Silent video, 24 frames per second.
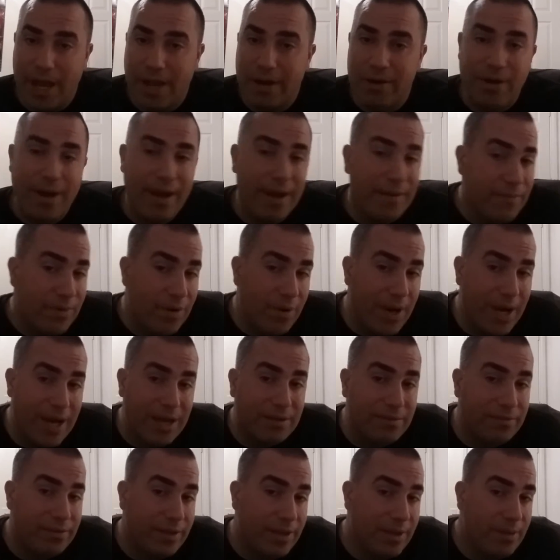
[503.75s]
I don't have no
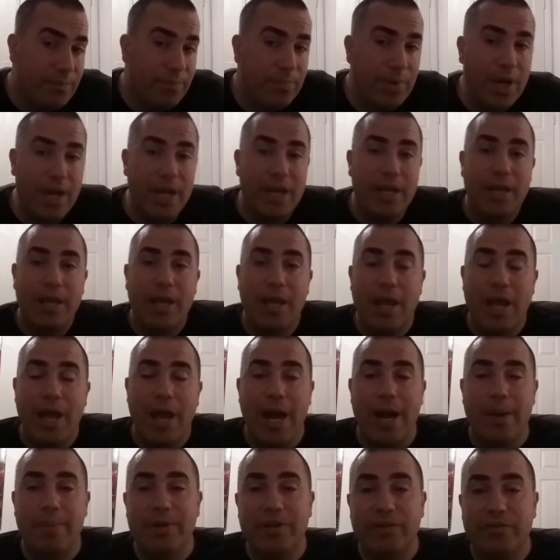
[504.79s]
accent. But
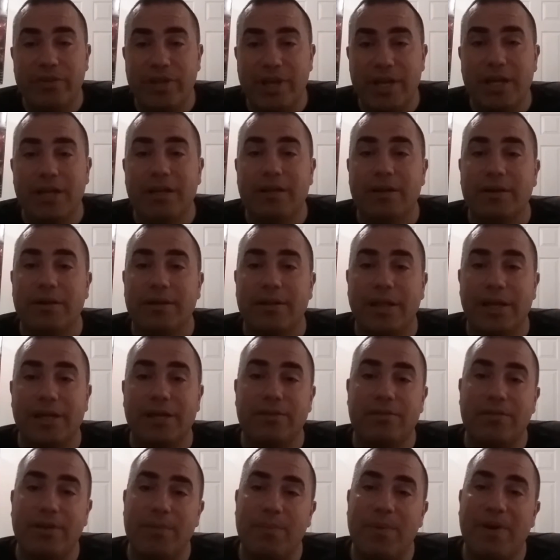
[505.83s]
I'm going to say, like
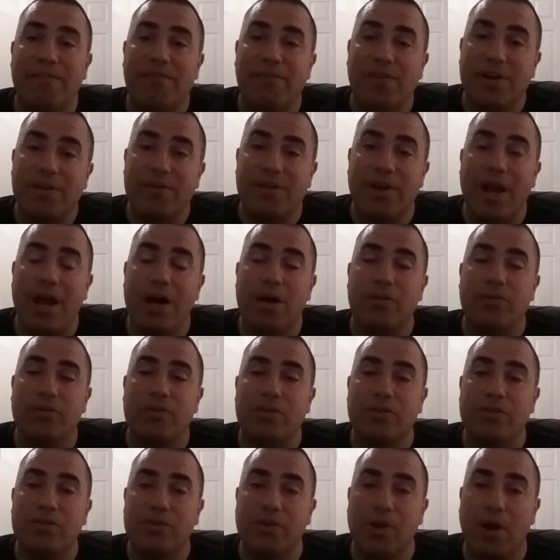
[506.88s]
I said, my favorite house
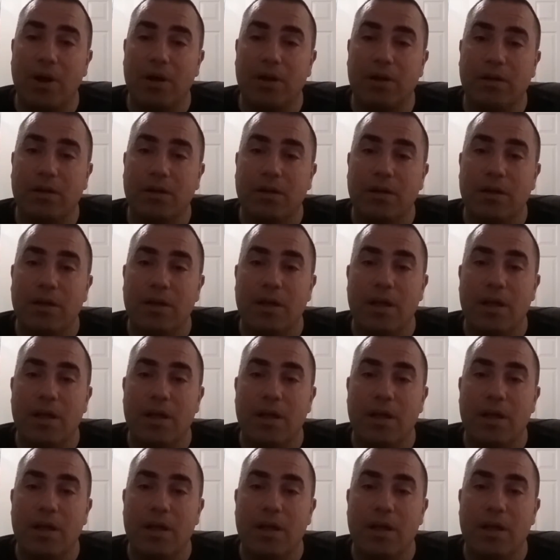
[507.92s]
is Stark.